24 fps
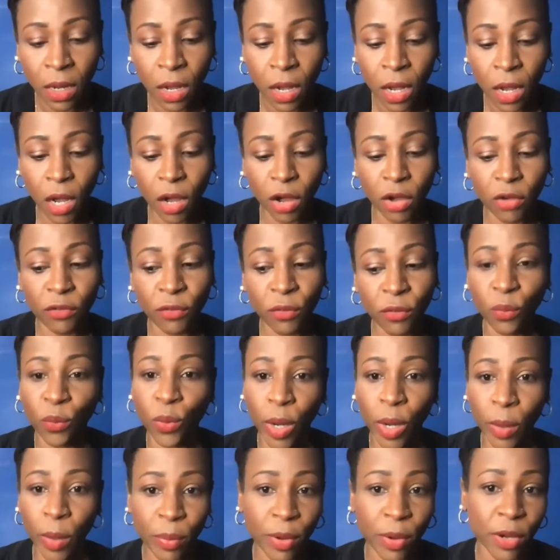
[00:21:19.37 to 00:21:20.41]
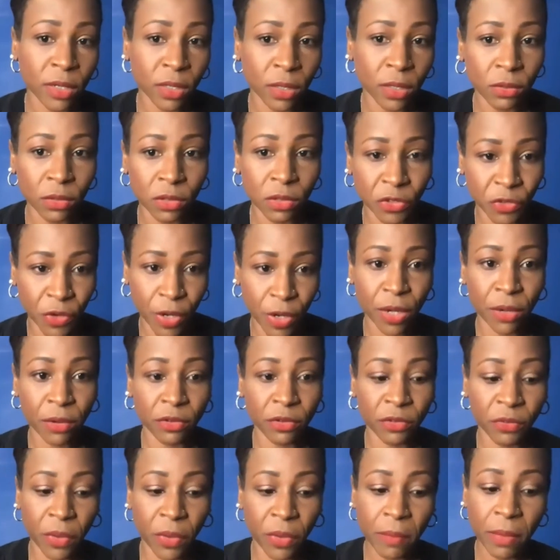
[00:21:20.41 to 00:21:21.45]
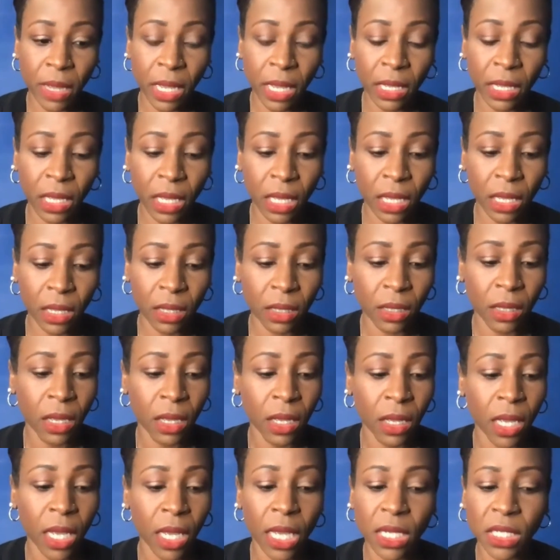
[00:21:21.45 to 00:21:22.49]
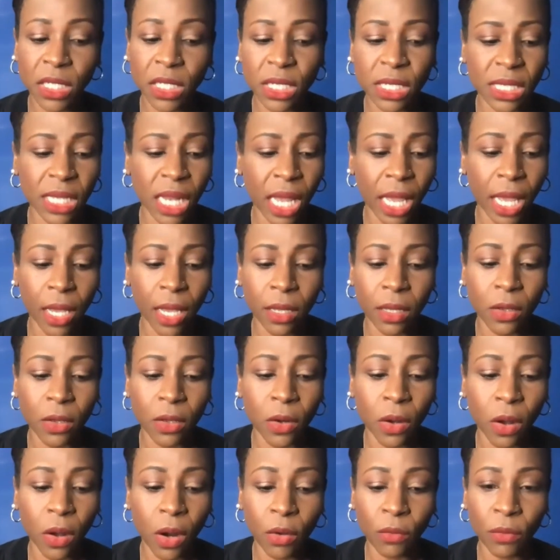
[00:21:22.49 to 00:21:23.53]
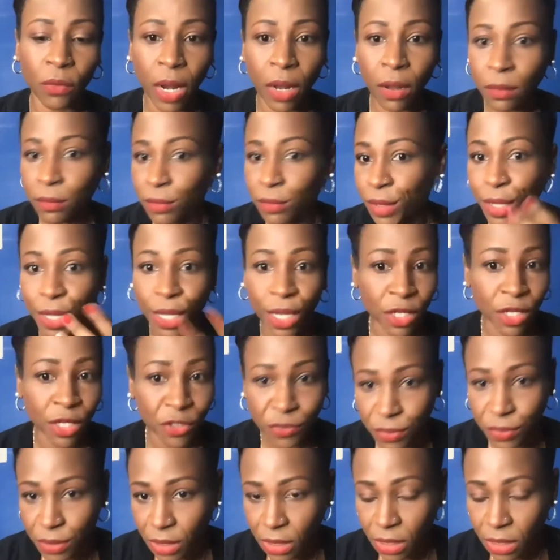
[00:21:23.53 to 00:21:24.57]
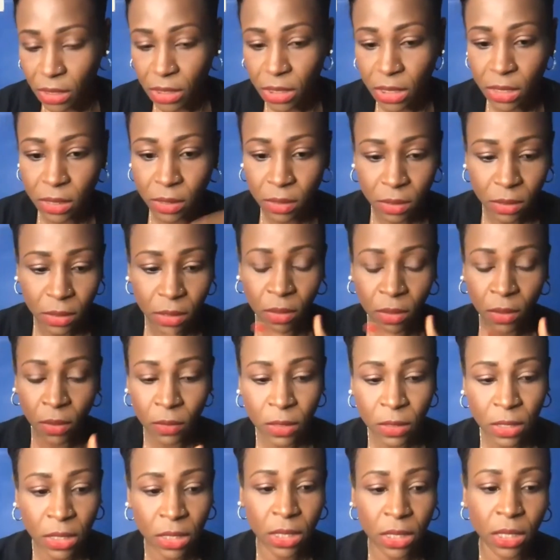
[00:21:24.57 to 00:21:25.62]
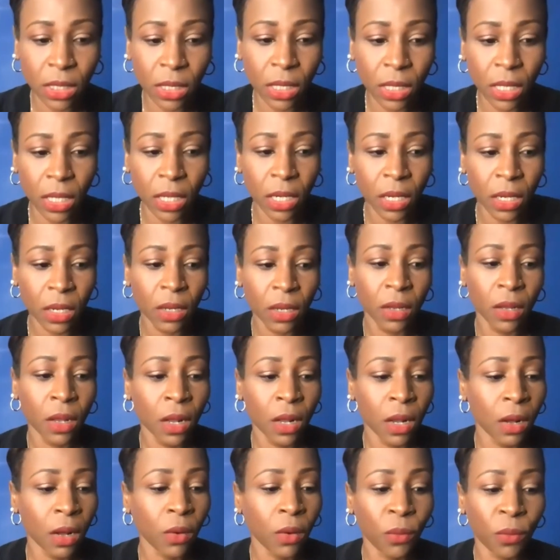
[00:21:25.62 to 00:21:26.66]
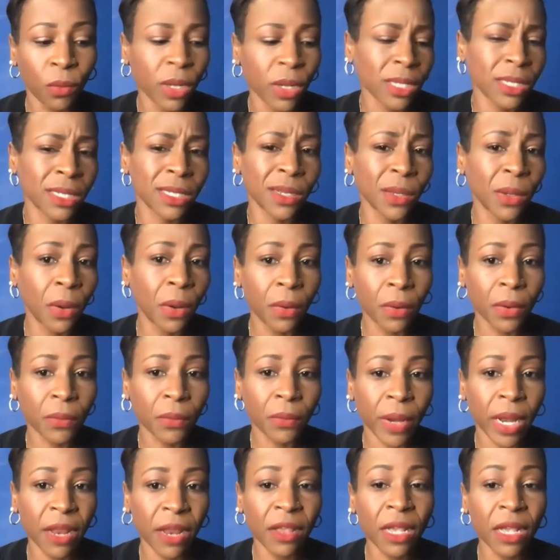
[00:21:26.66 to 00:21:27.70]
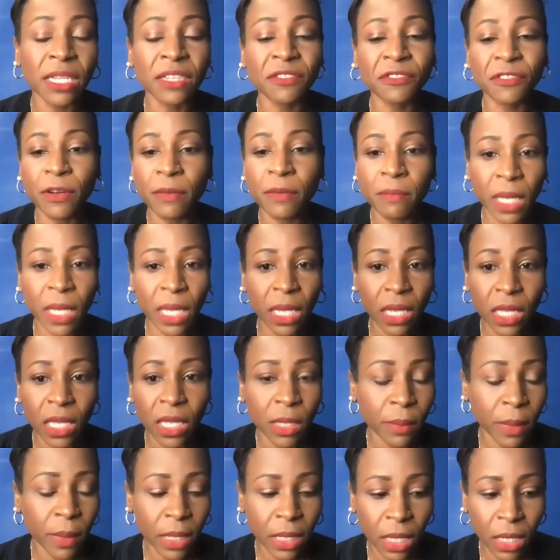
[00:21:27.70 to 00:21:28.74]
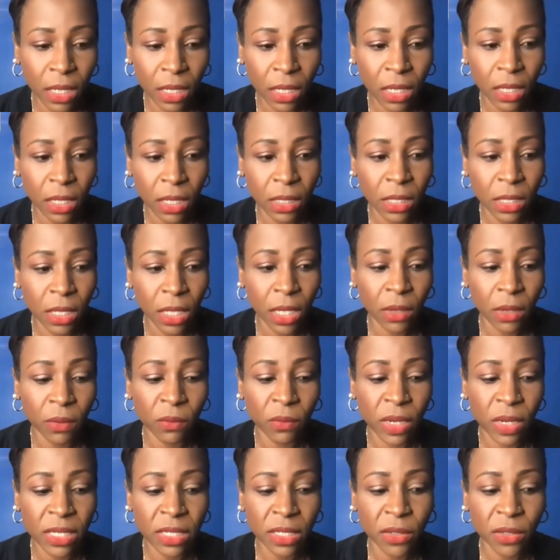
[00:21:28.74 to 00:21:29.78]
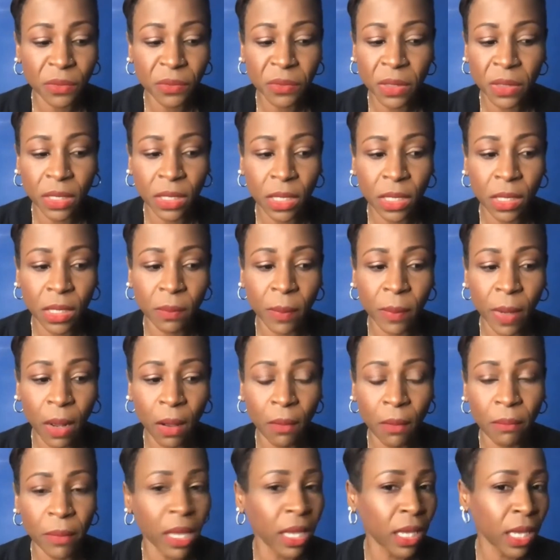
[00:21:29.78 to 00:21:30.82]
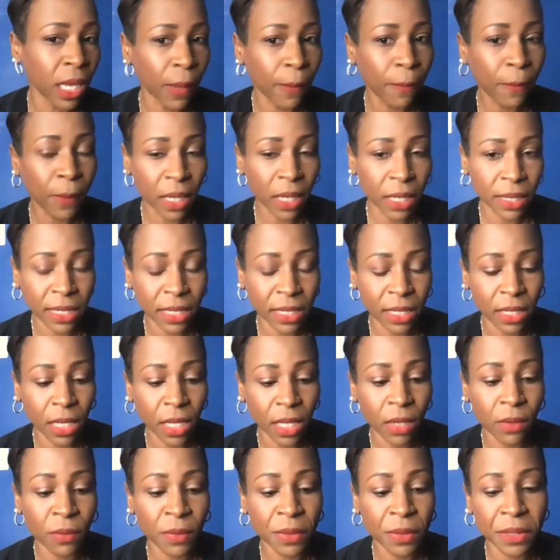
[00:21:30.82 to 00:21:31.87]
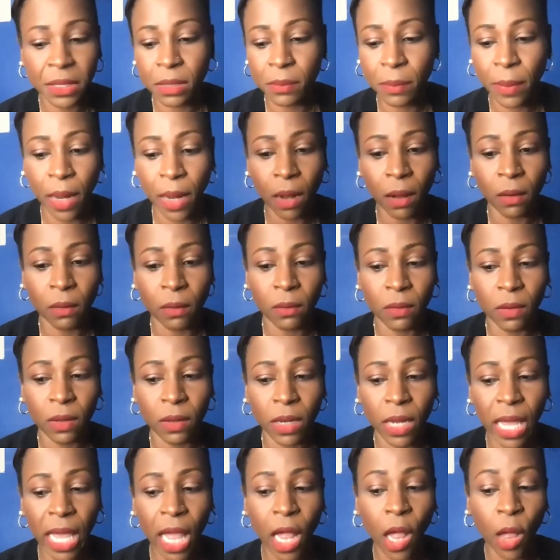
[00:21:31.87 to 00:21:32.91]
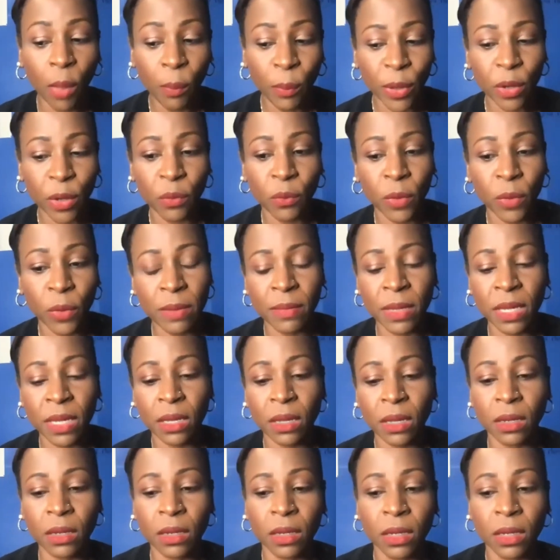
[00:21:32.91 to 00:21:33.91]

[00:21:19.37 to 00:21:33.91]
of what personal trainers were making, and just like, around the country, just, to see what's the going rate. Because for me in the beginning, it wasn't really about making money. It was about helping women